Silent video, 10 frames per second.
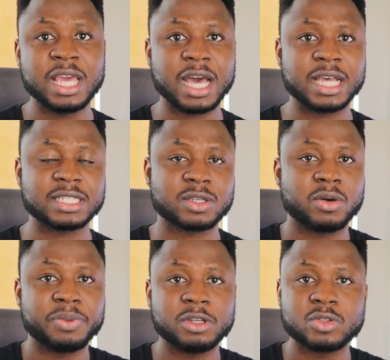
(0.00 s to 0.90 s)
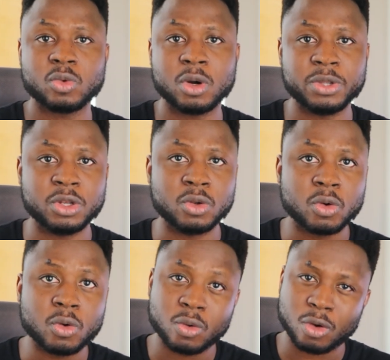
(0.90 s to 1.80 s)
as compared to what we
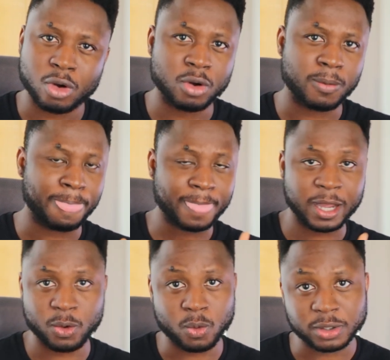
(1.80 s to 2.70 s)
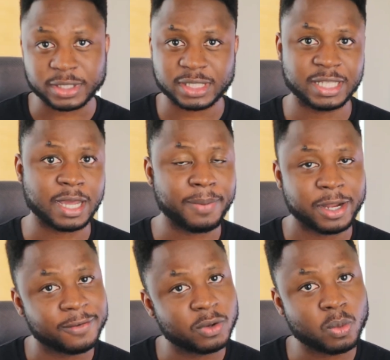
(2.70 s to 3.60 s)
know or how it works in our part
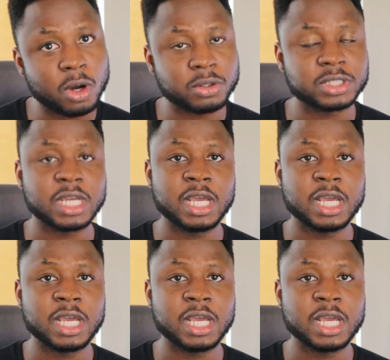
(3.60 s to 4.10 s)
of the world.